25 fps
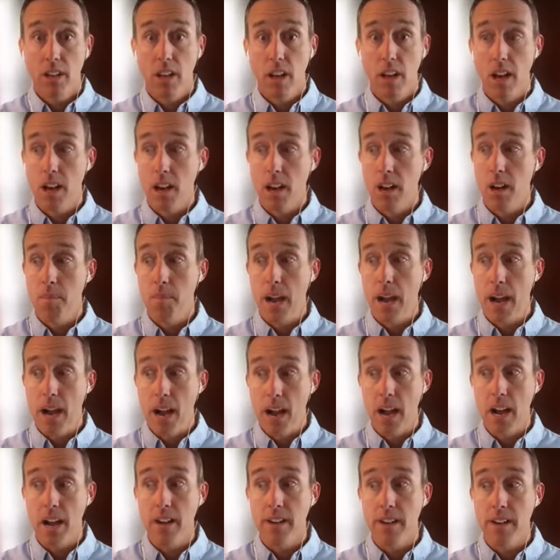
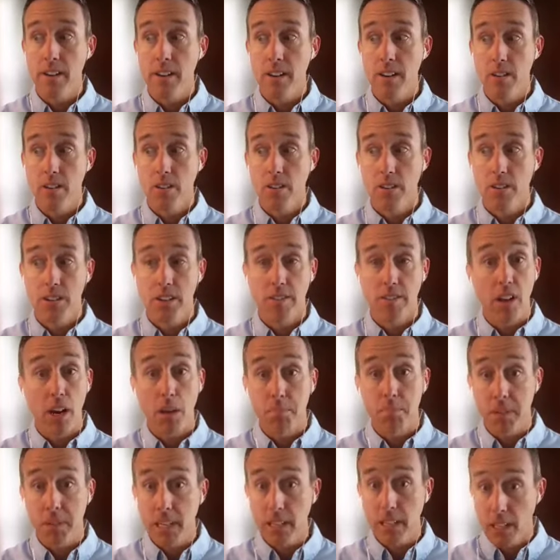on
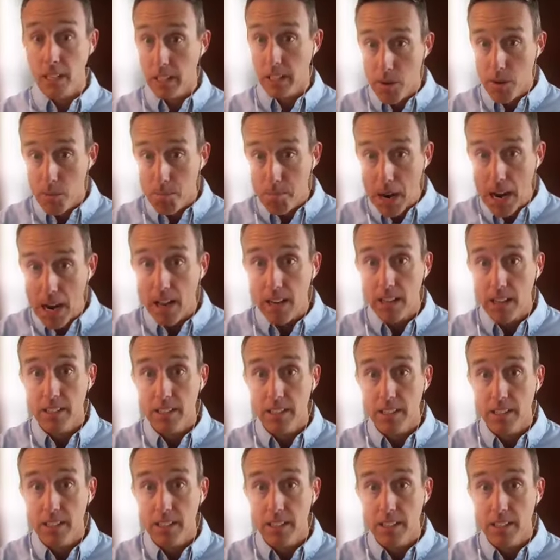developing clear
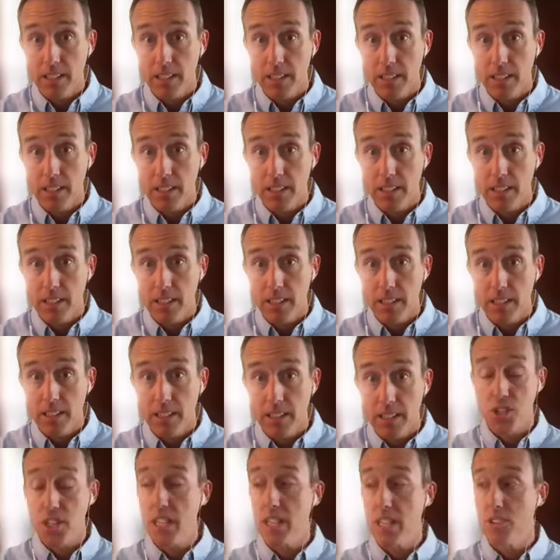policies and
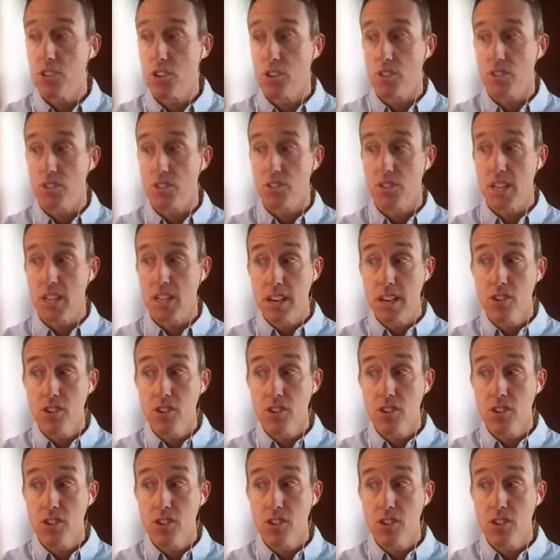procedures
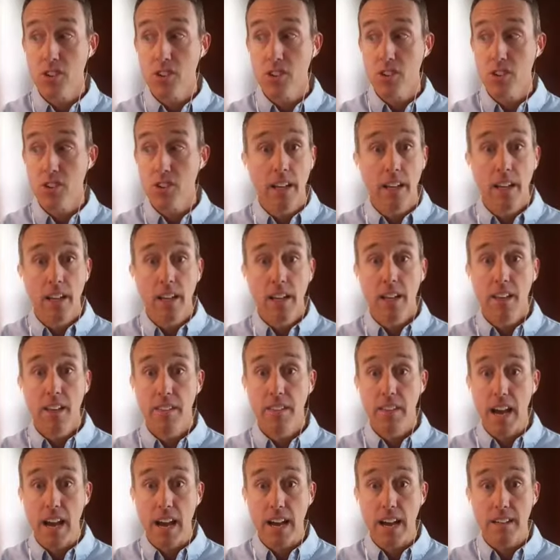internally
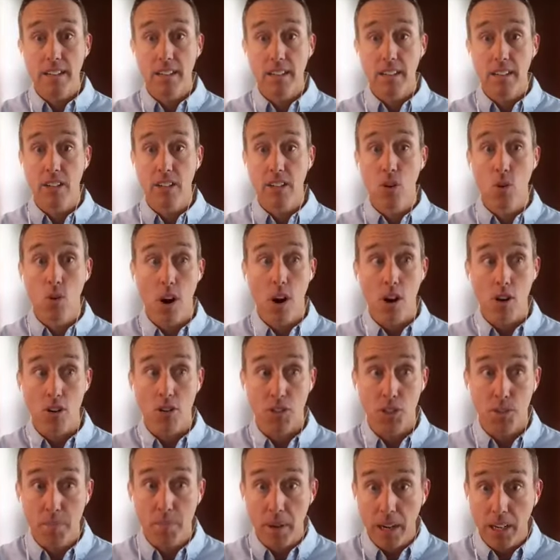that our
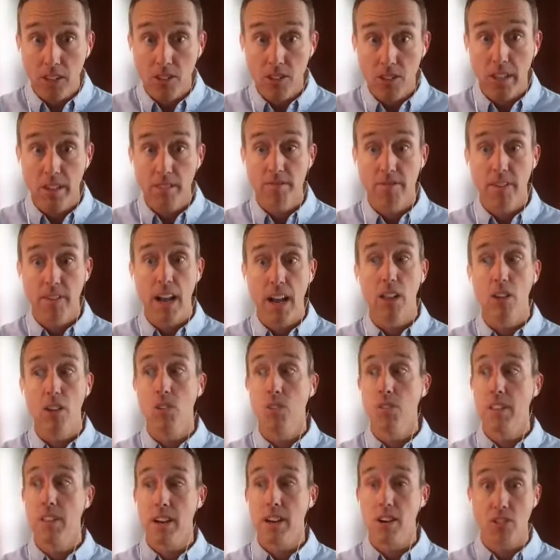inspectors can
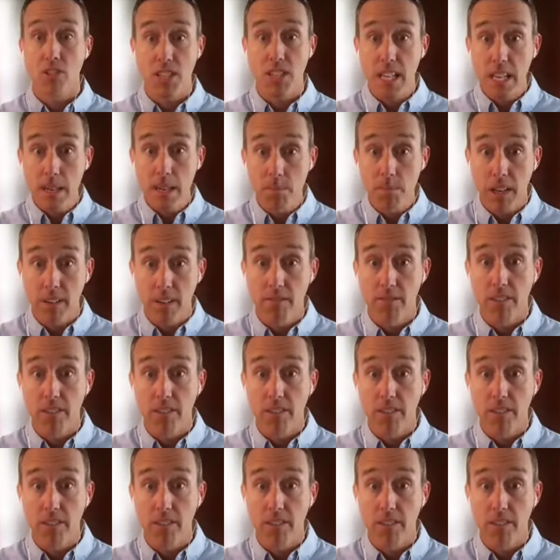follow, that our team can